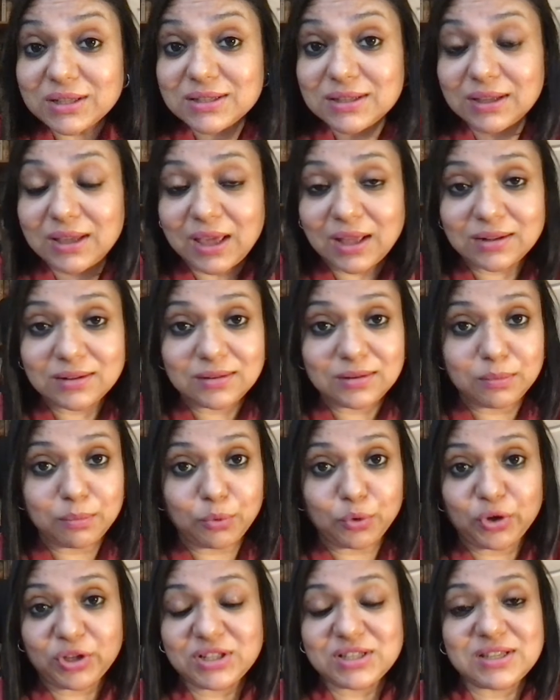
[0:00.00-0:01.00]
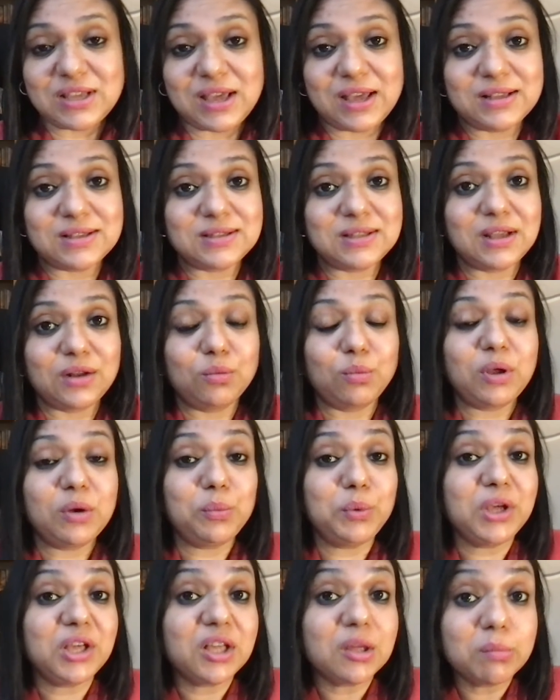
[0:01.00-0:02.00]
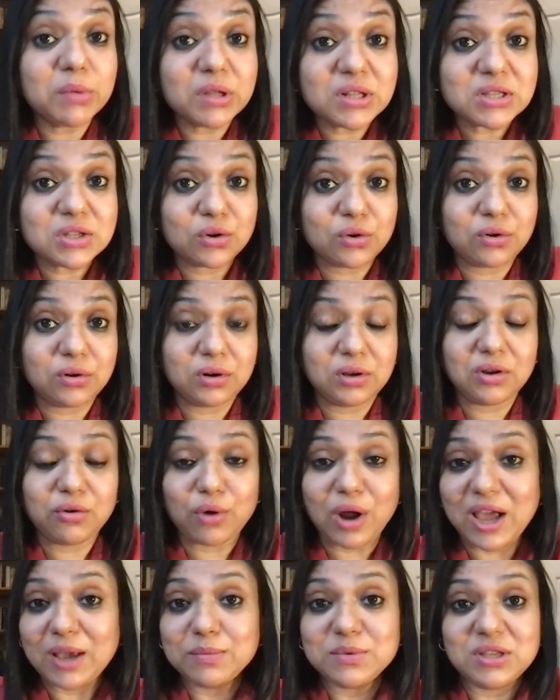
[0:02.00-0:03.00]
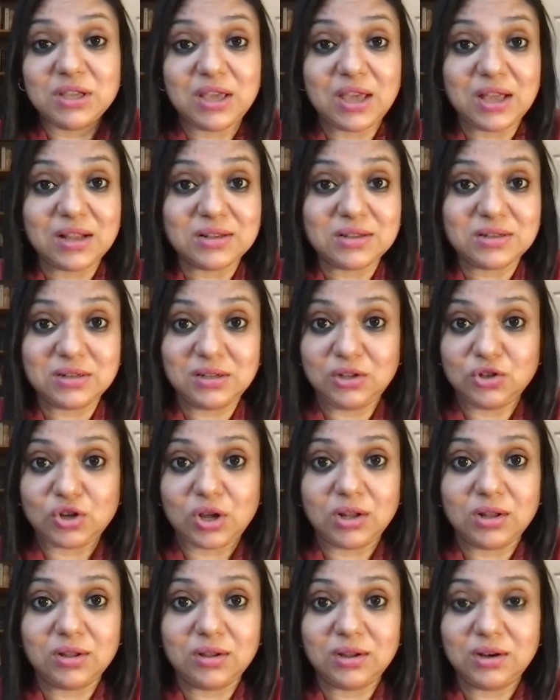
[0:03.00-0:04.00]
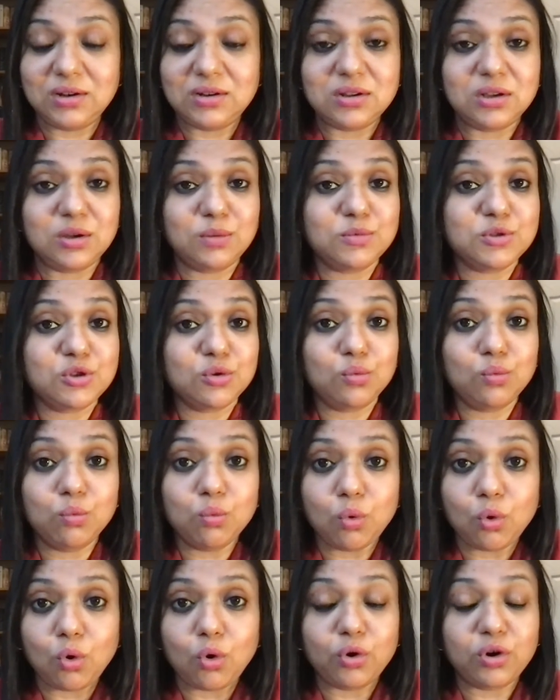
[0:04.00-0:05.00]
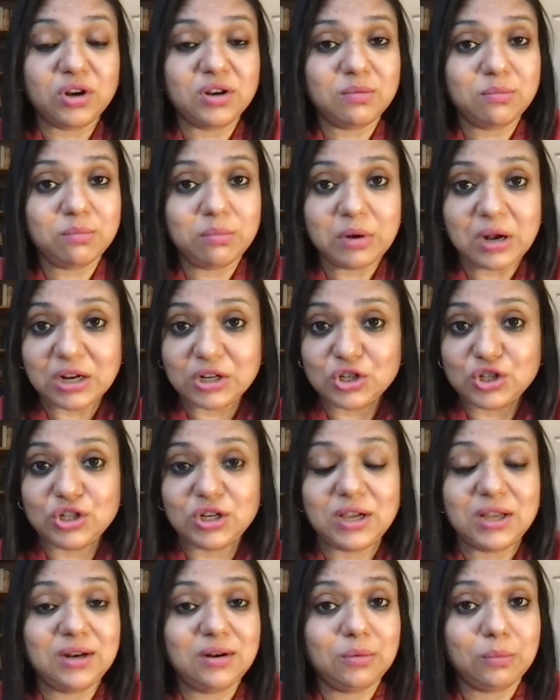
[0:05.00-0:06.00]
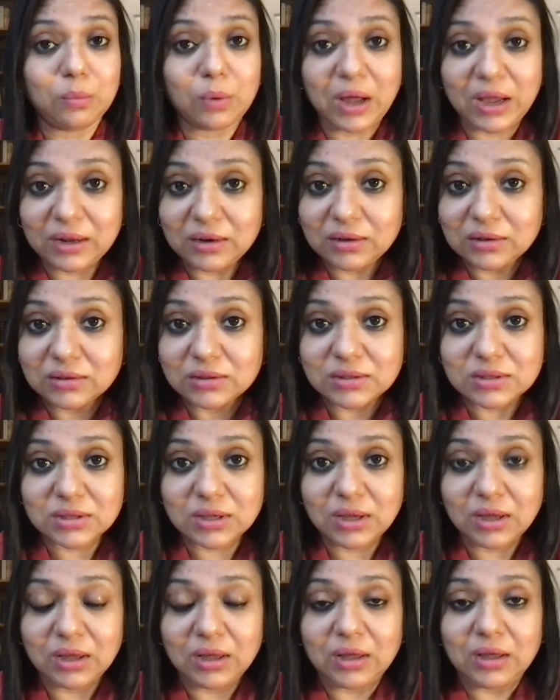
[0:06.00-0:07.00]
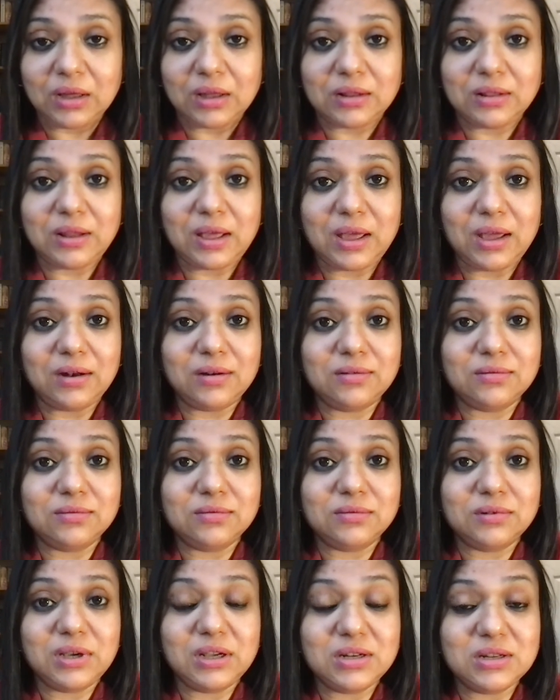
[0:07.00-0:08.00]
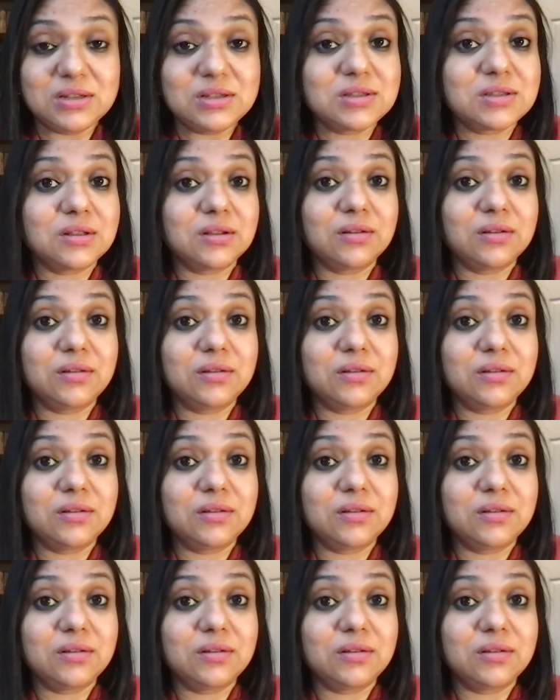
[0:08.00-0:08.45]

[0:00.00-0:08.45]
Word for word: Kant, the poet, says that when we commit crimes against each other in terms of war and bloodshed and violence, then it is